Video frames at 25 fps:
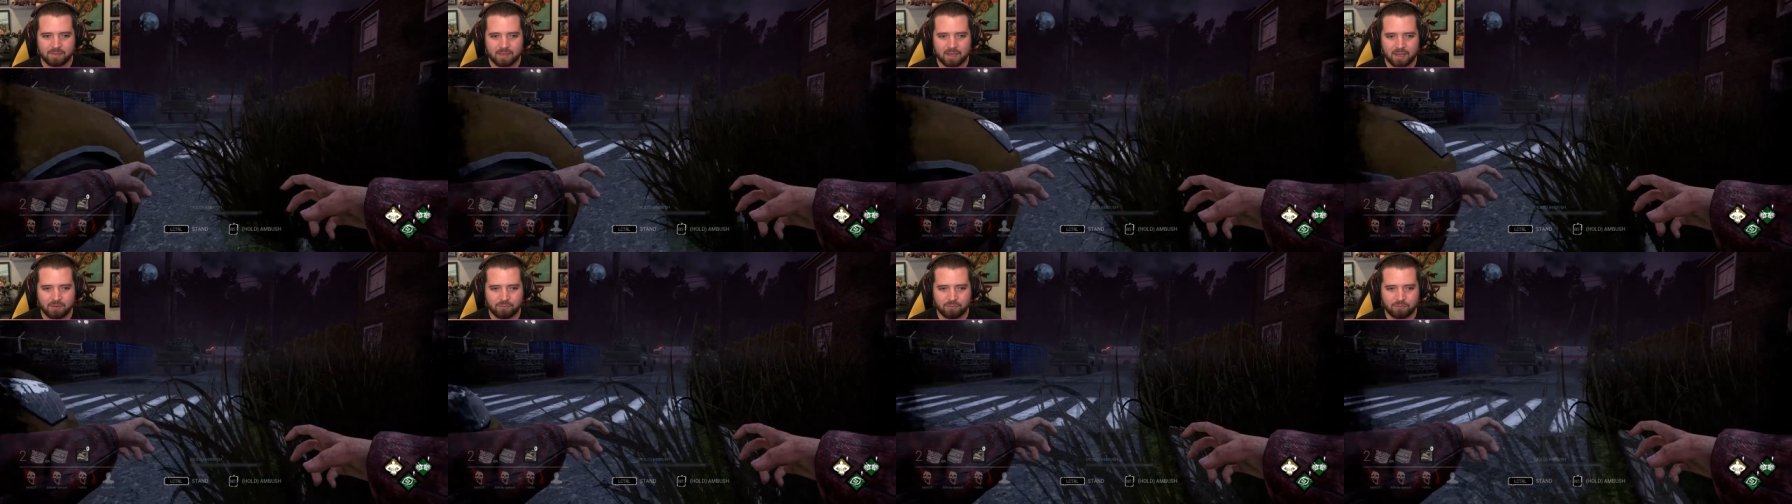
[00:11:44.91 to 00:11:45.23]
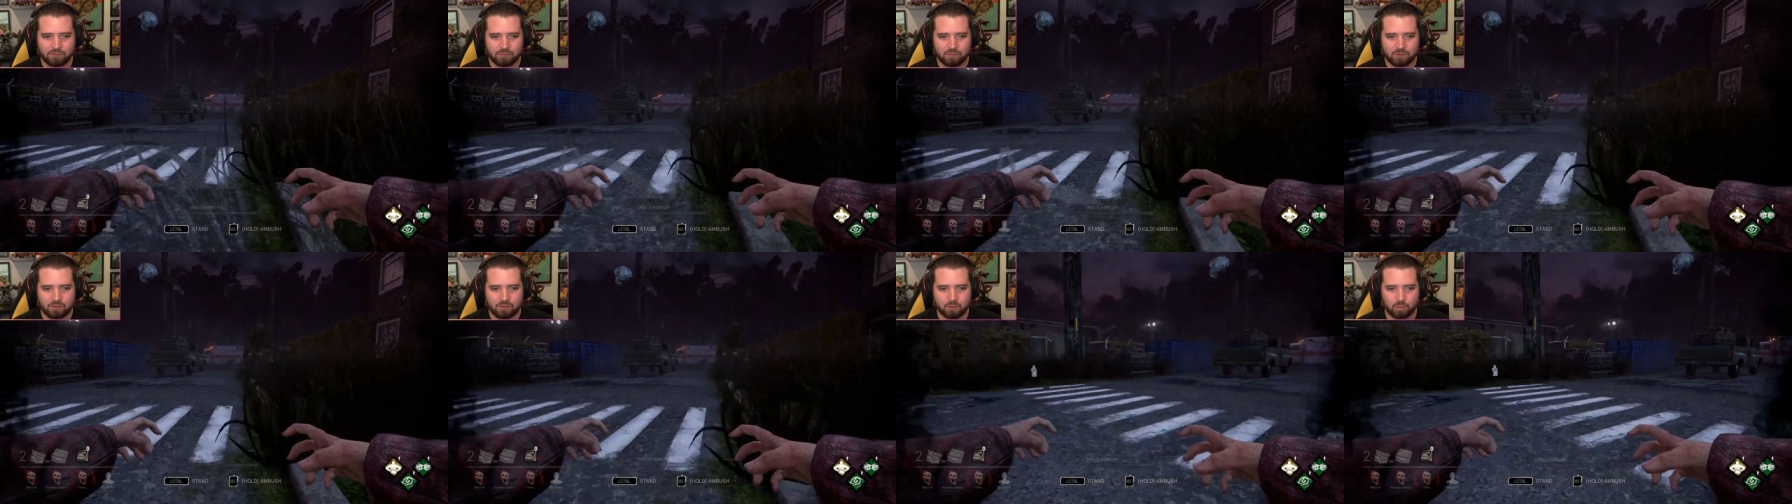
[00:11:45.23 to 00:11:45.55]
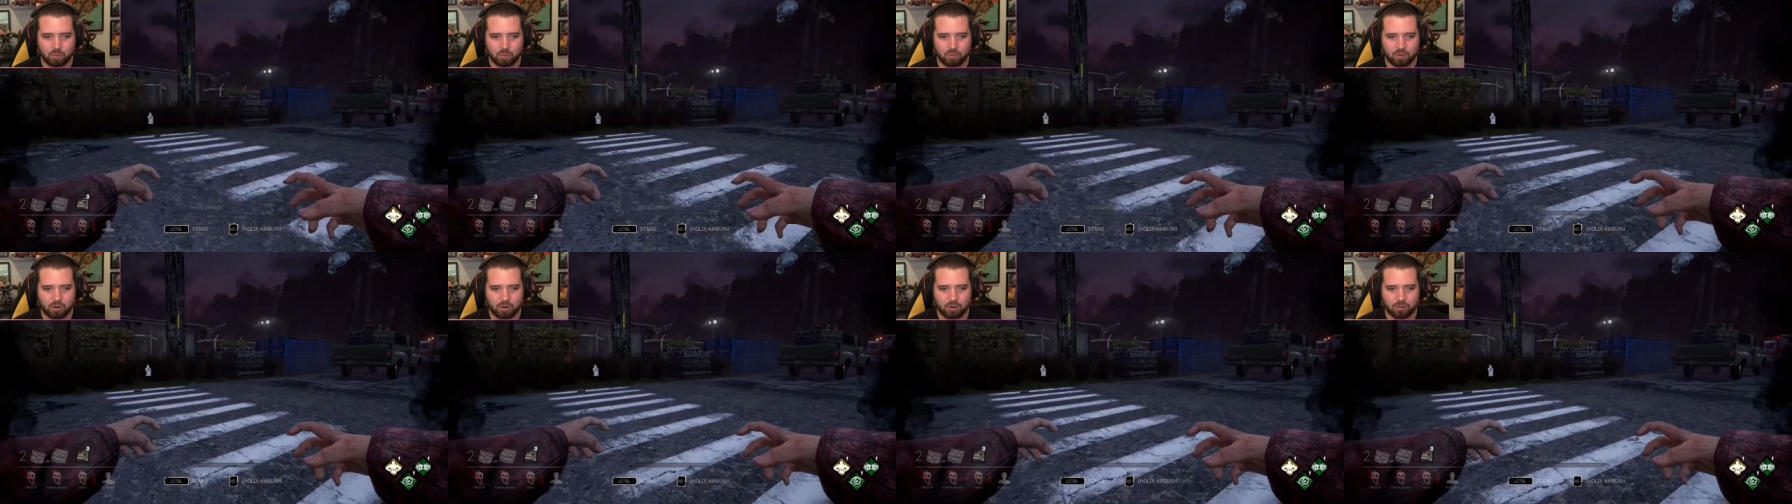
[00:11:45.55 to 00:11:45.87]
if
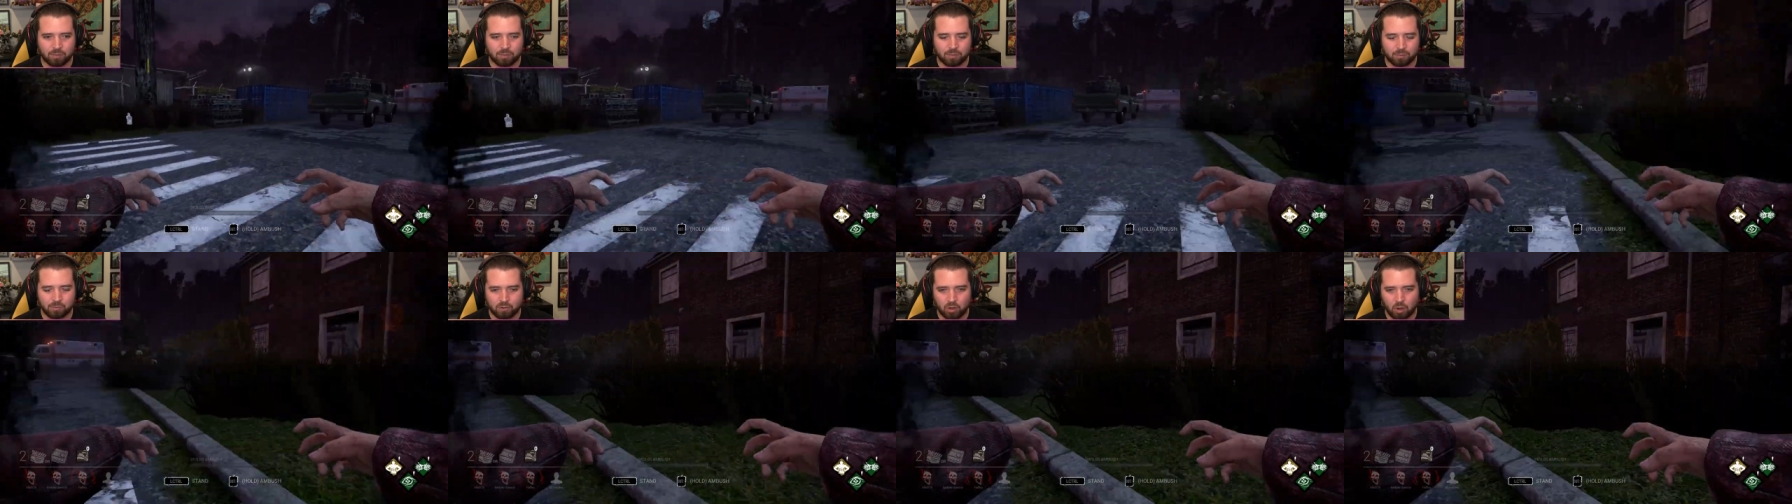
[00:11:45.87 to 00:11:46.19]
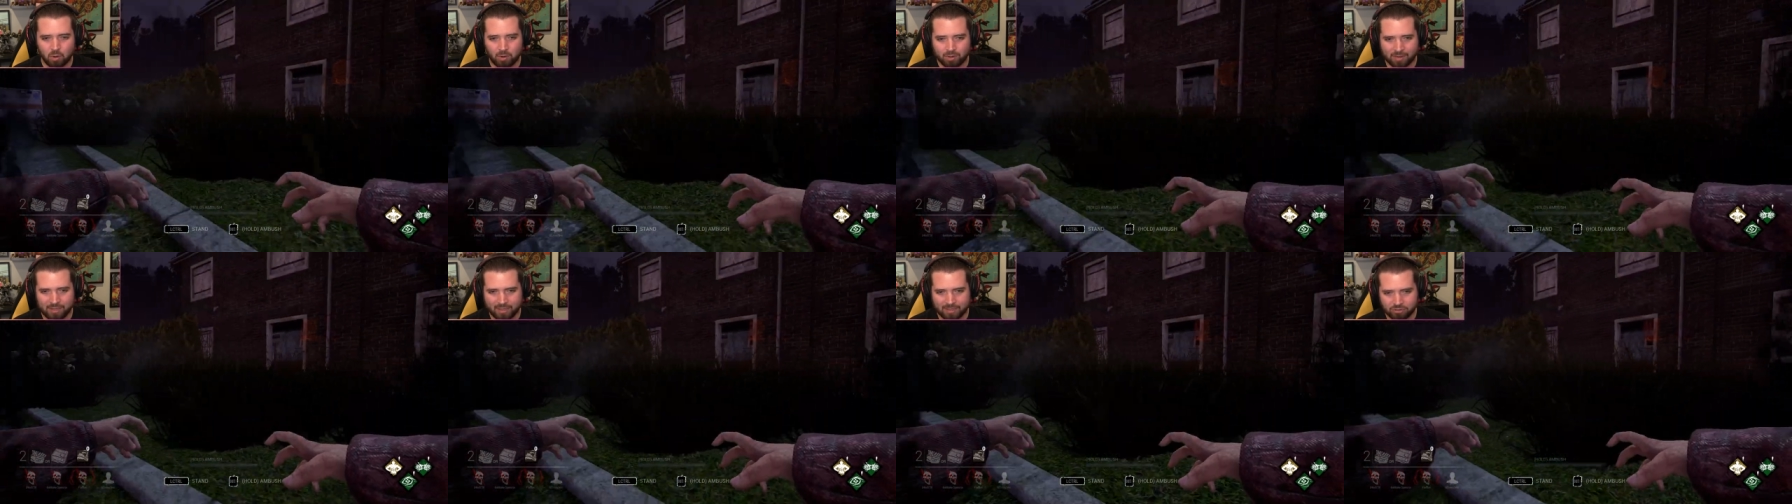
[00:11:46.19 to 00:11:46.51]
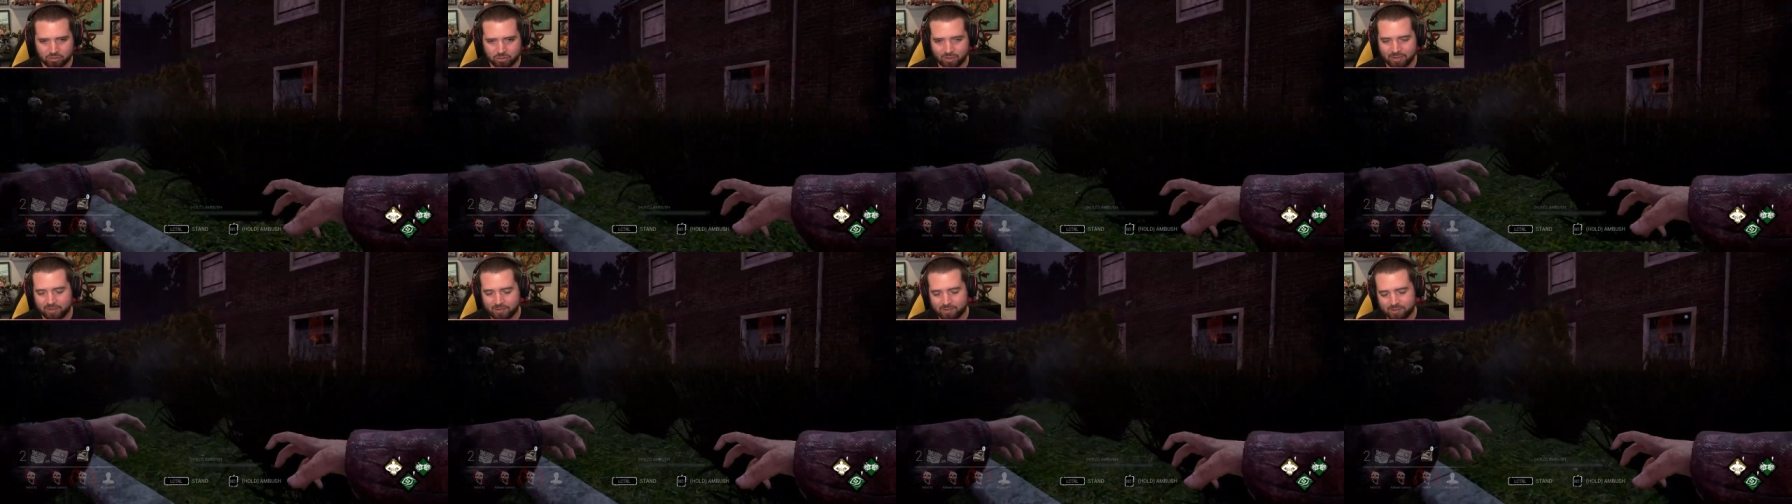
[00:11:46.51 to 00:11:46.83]
you are going
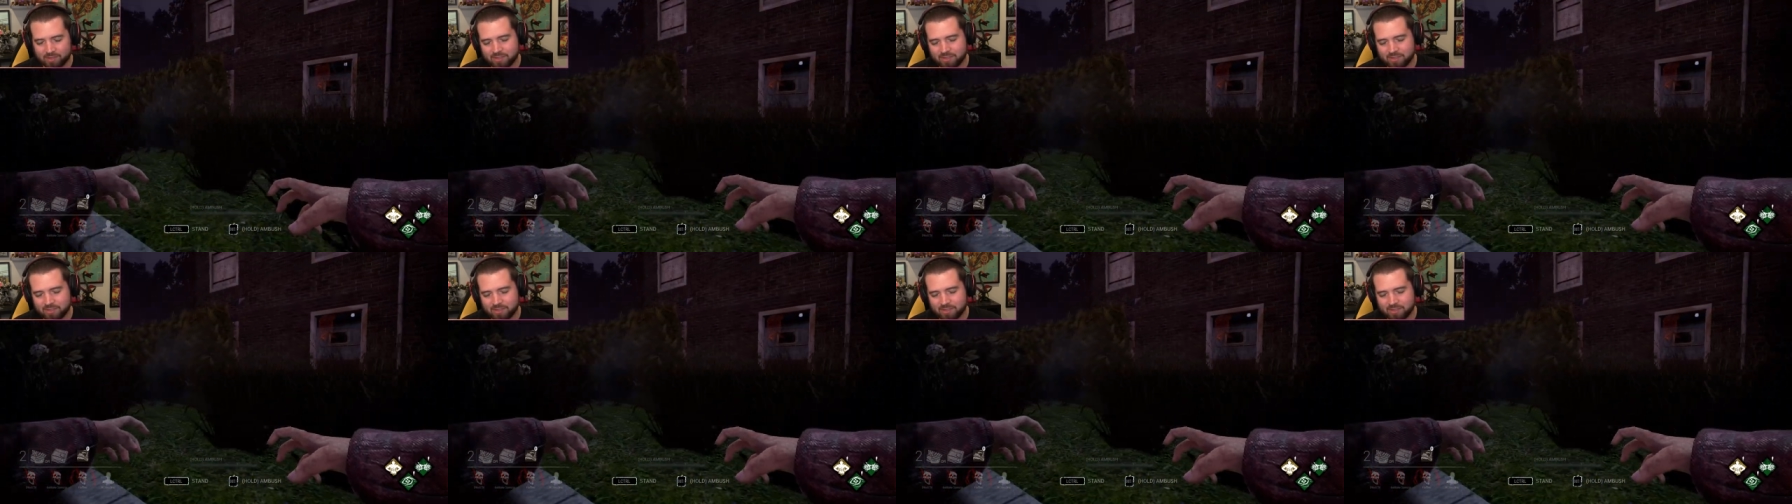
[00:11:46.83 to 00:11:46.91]
like trying to,